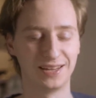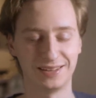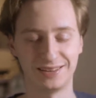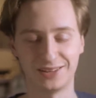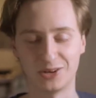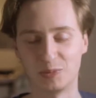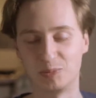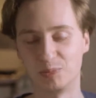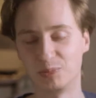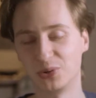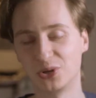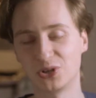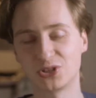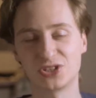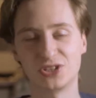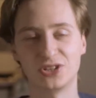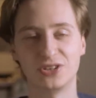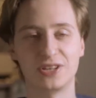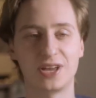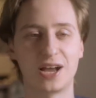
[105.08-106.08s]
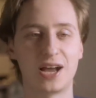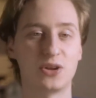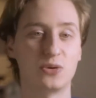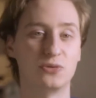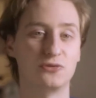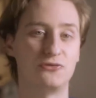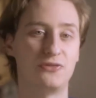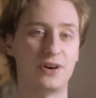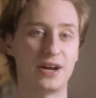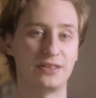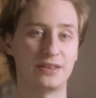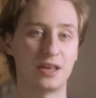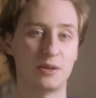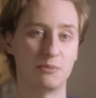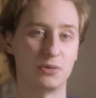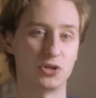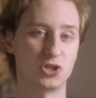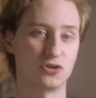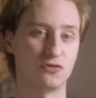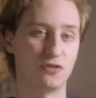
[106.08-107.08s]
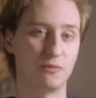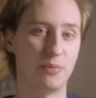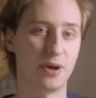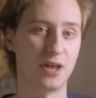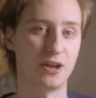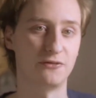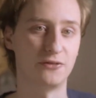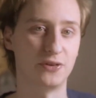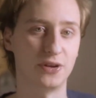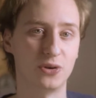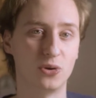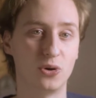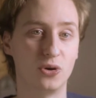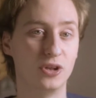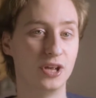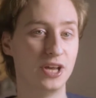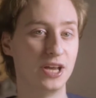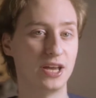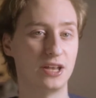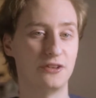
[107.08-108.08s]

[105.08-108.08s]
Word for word: Now, personally, I don't find that much of a benefit at all.